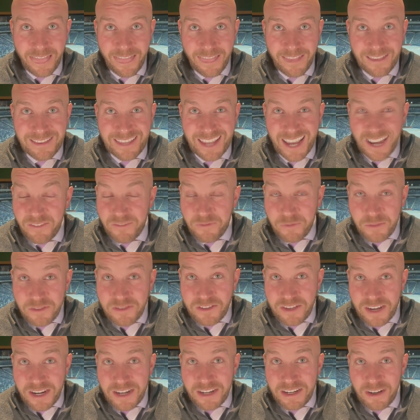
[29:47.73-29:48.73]
tied for
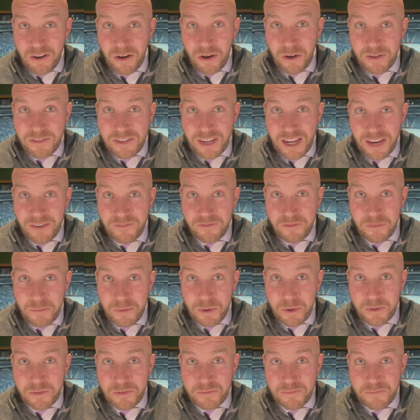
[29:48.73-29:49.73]
second all-time for
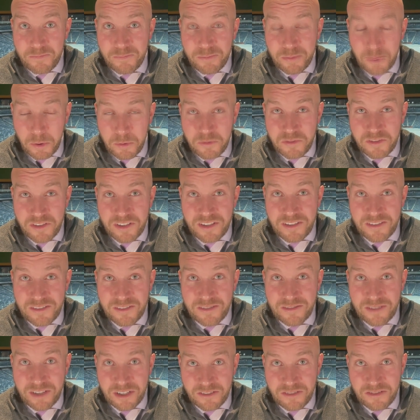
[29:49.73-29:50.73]
most
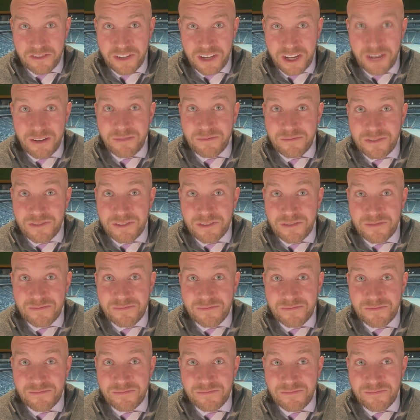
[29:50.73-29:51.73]
postseason touchdowns
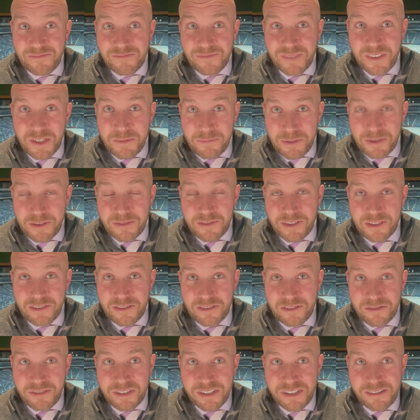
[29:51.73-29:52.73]
in Bills history.